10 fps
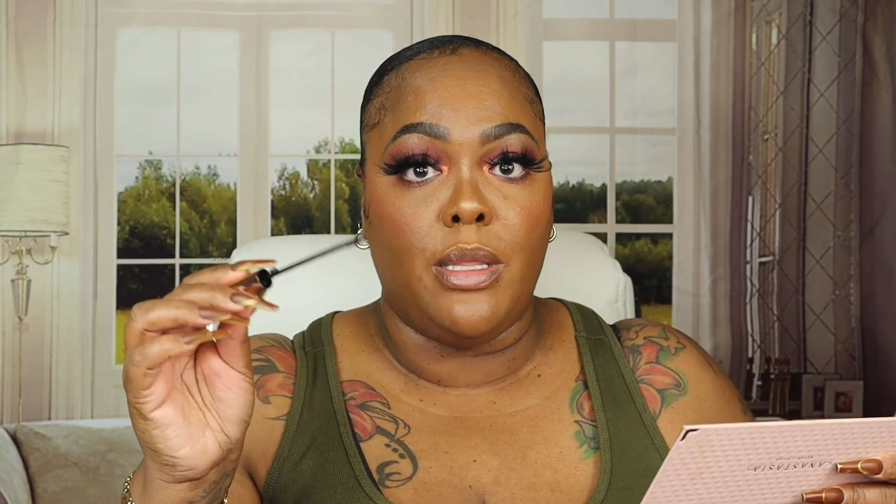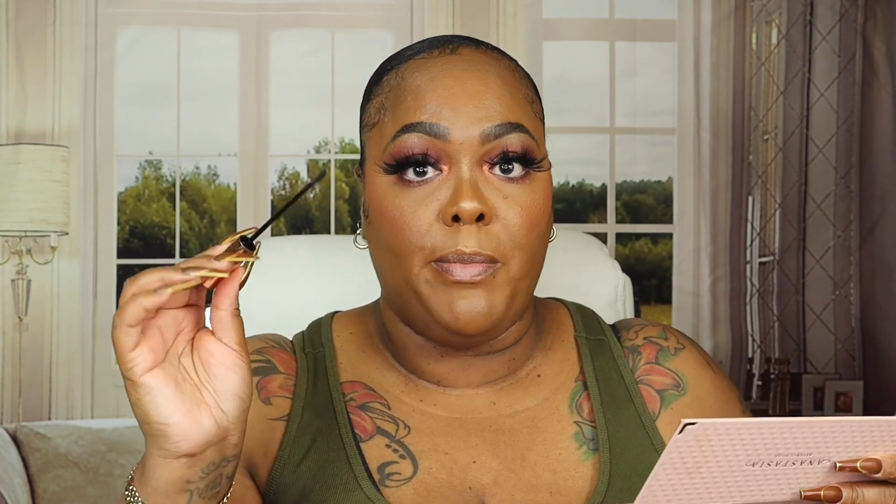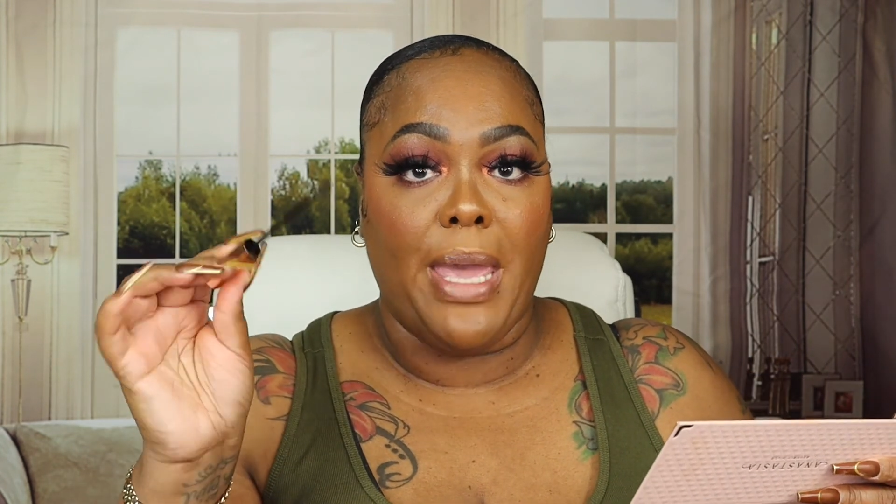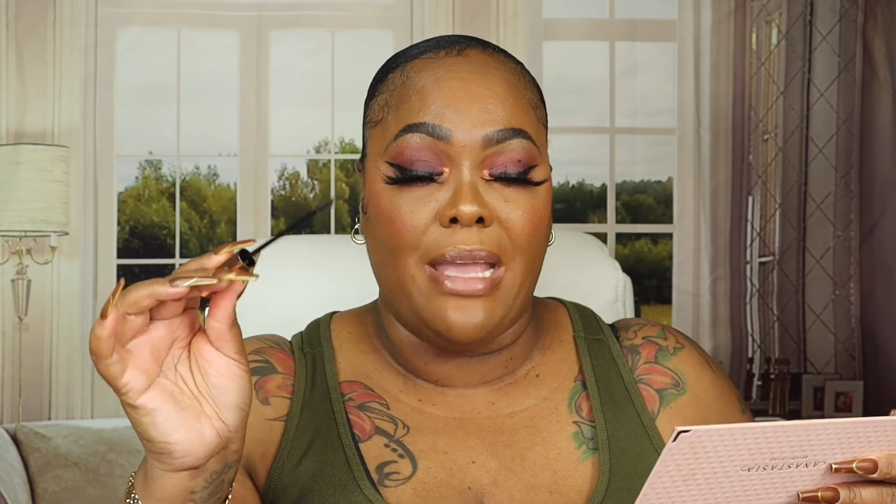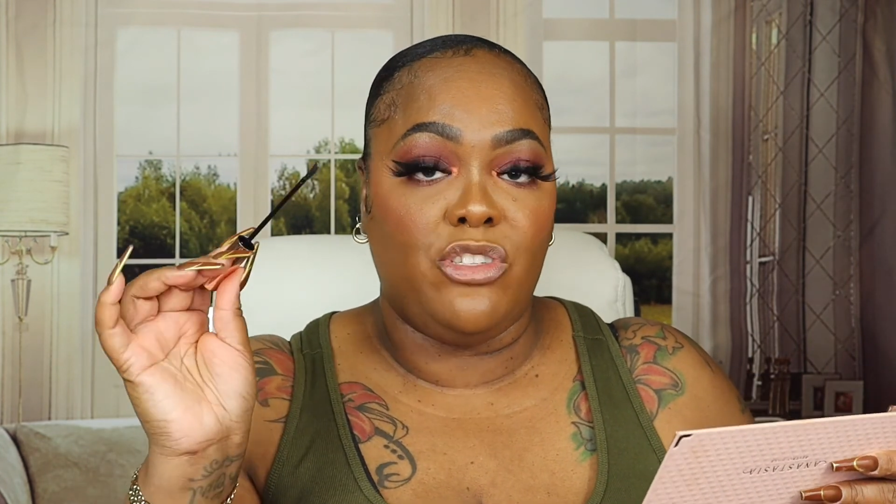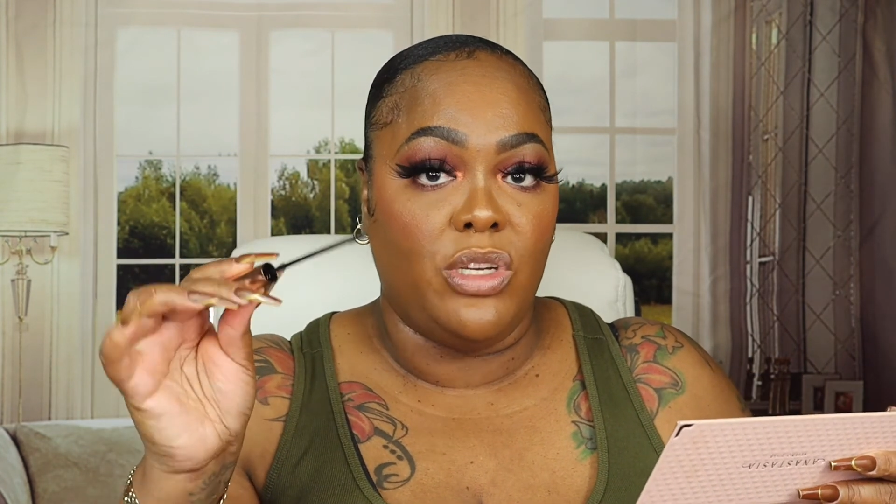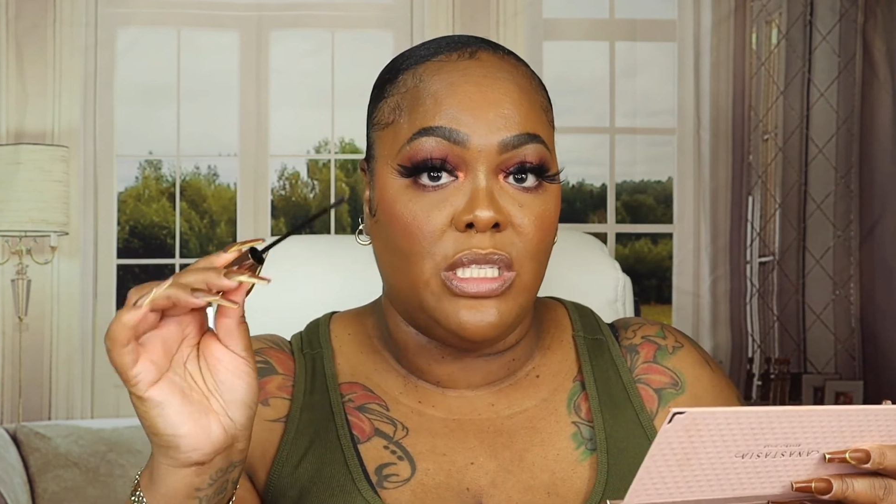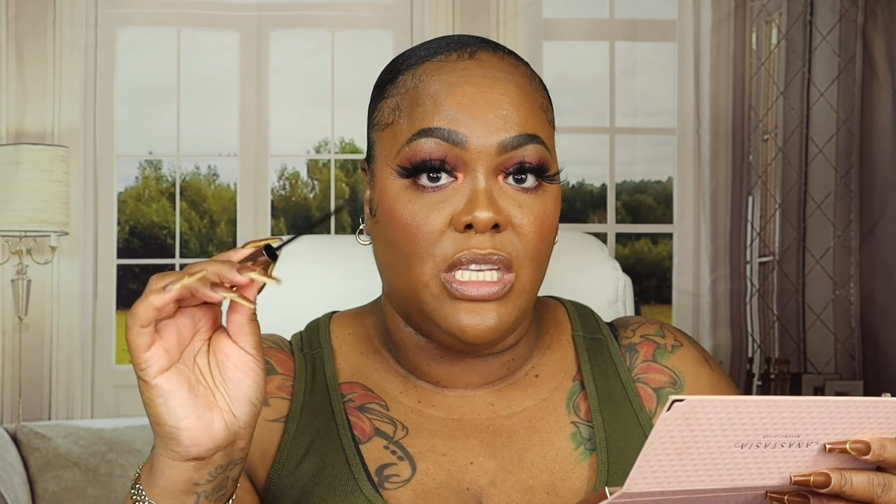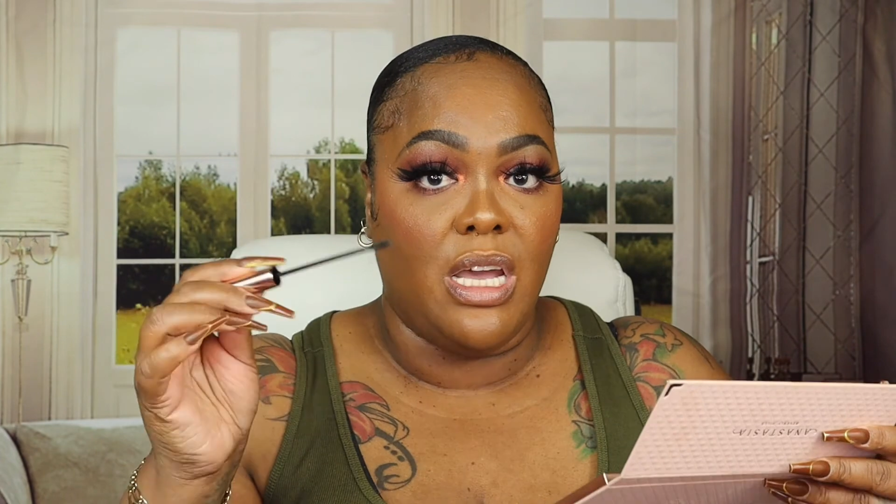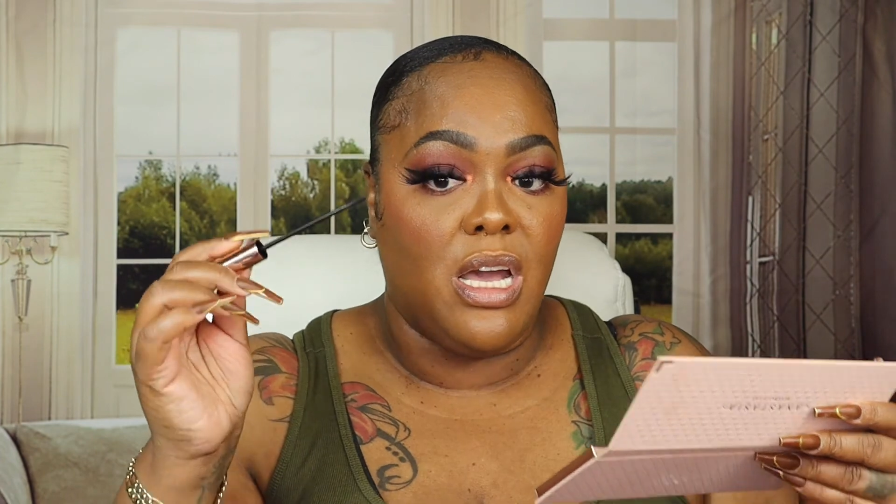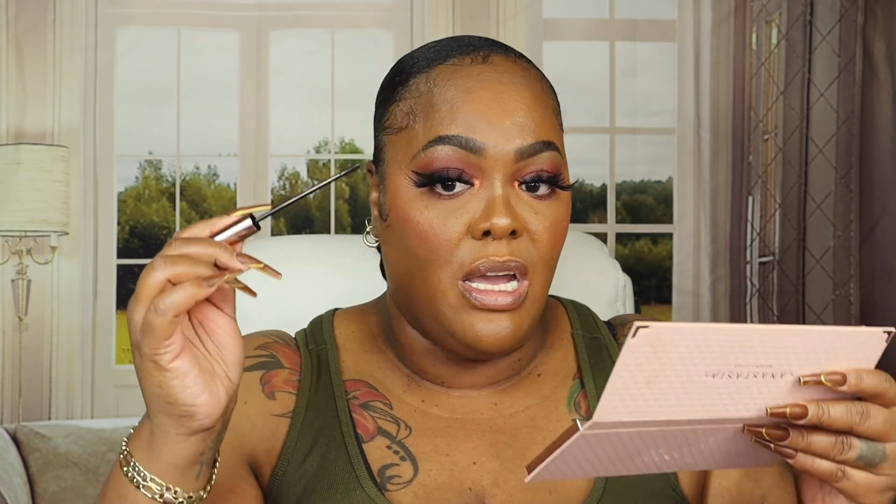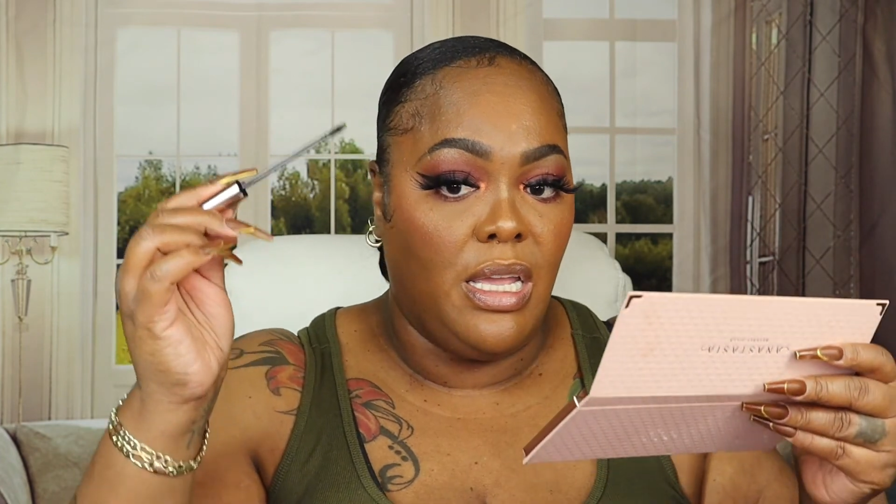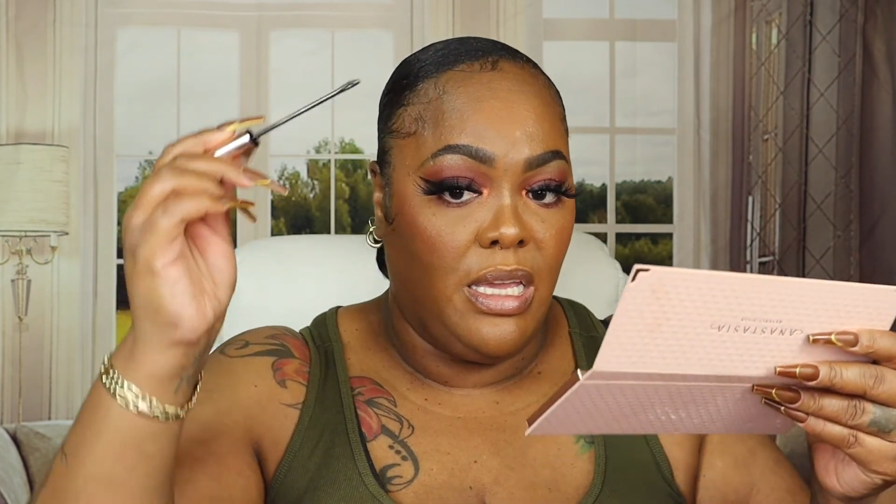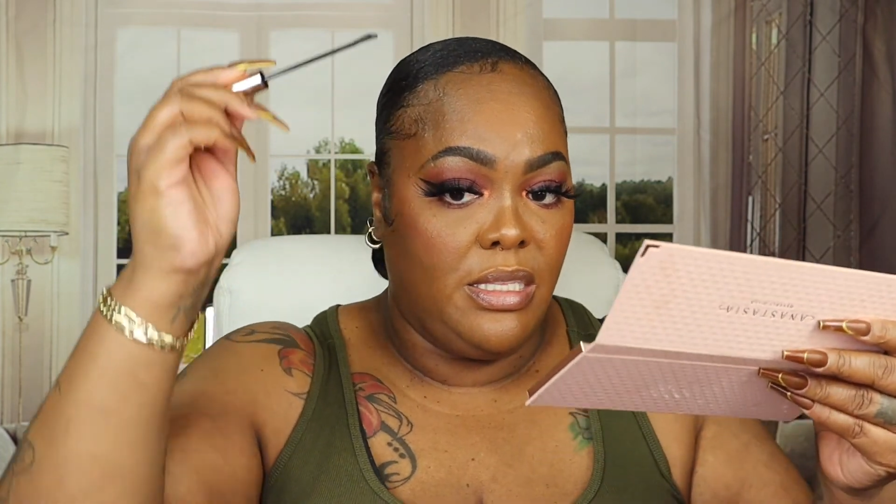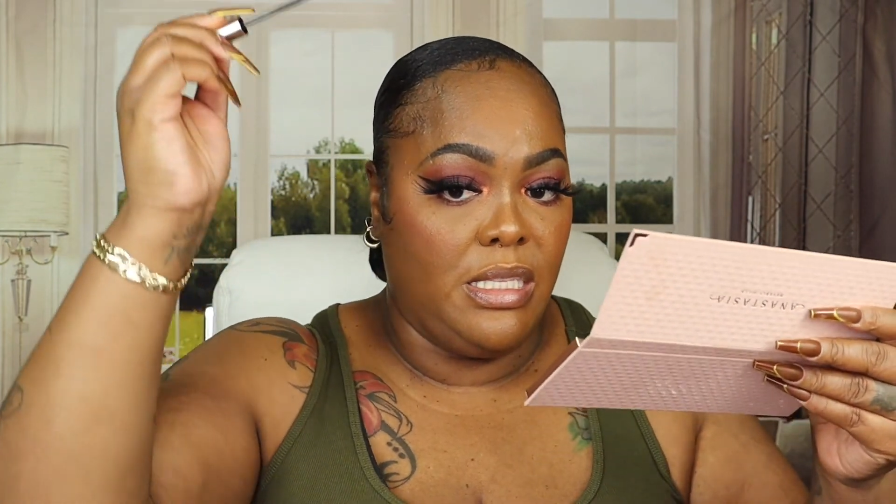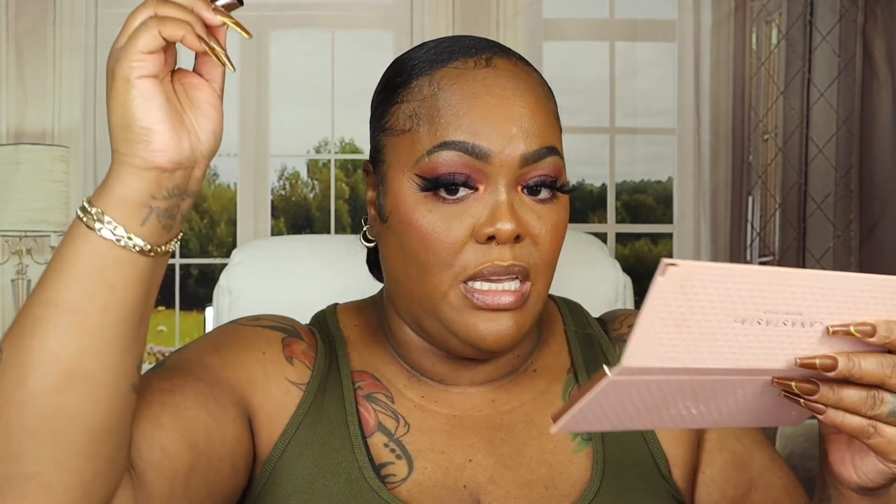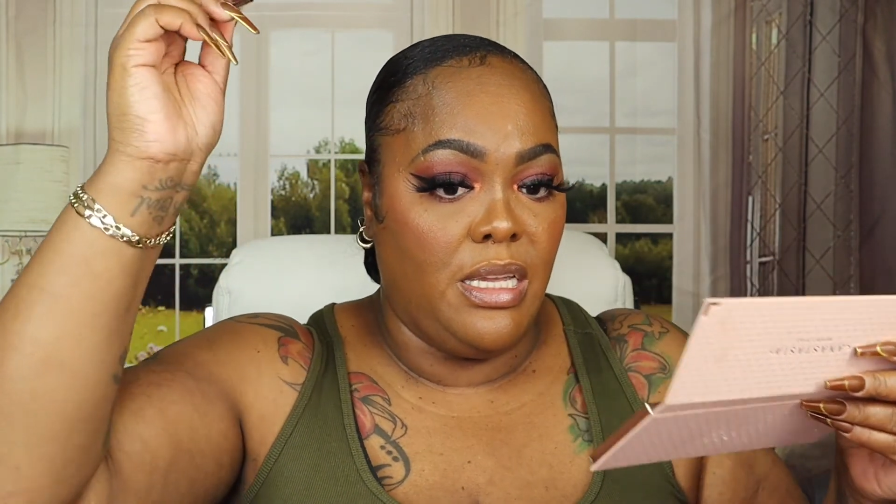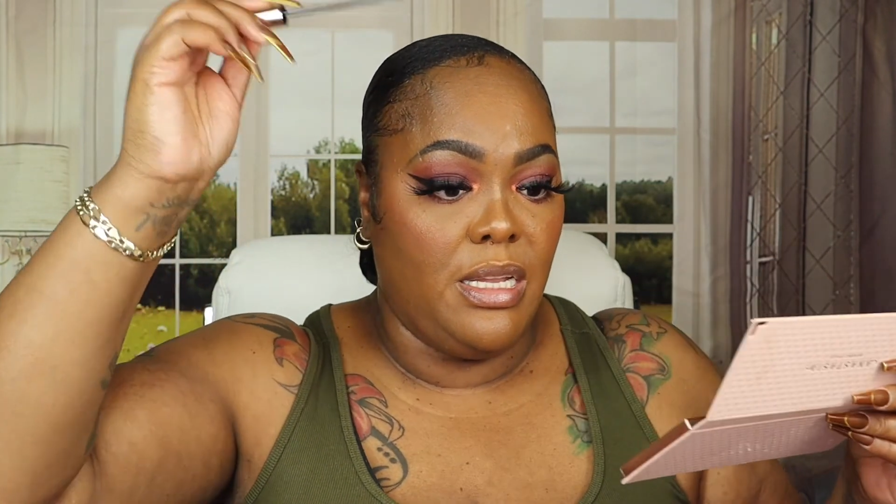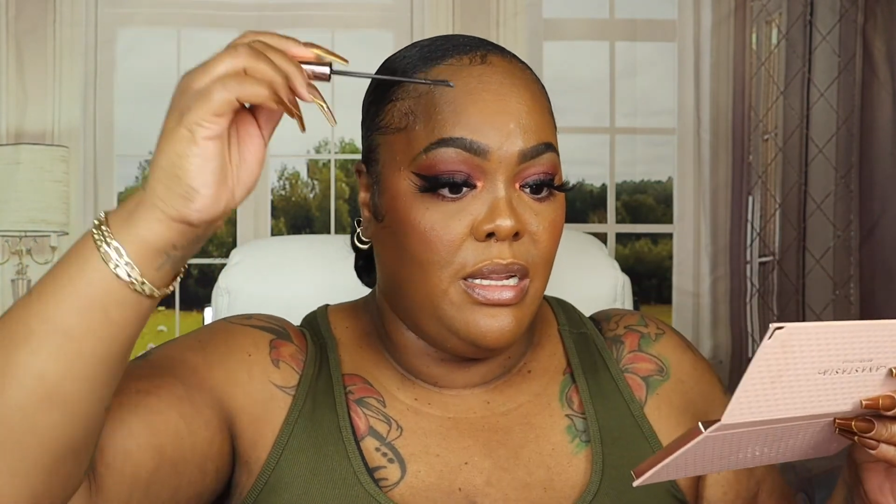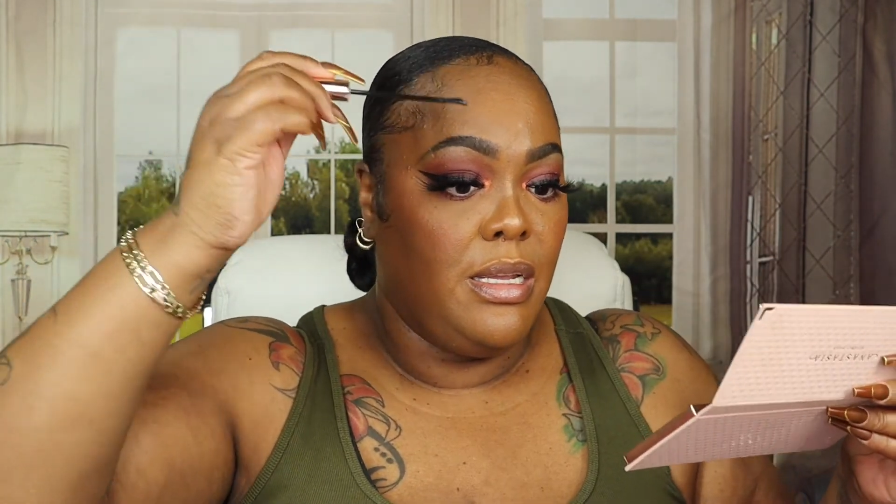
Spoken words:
the Patrick Ta is it.